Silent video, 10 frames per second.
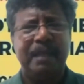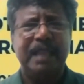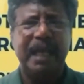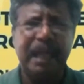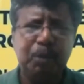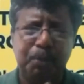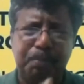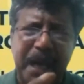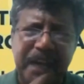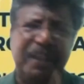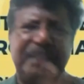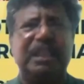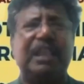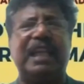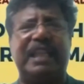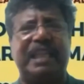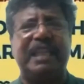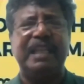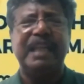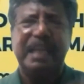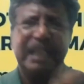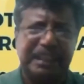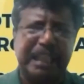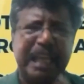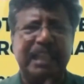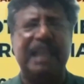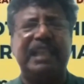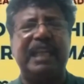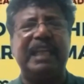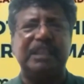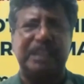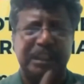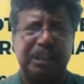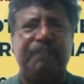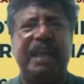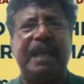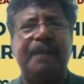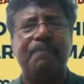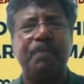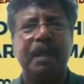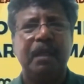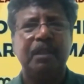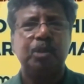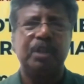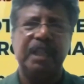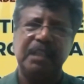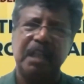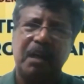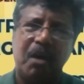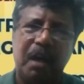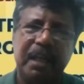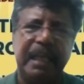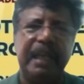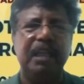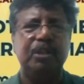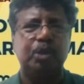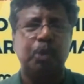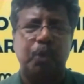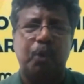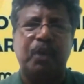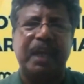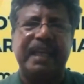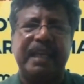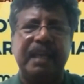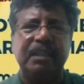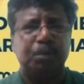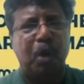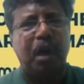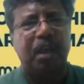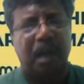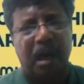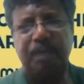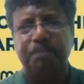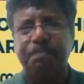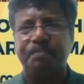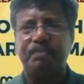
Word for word: They have to manufacture the key, design the key in such a way so that the car key should look like a small car